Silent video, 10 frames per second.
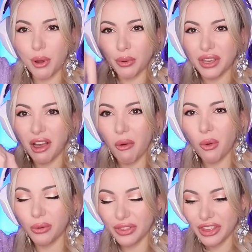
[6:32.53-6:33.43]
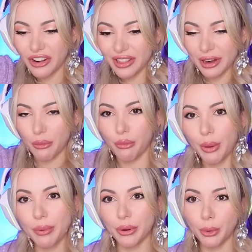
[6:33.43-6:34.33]
poking a hole in there and like
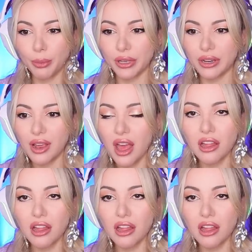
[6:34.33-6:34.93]
rip it open.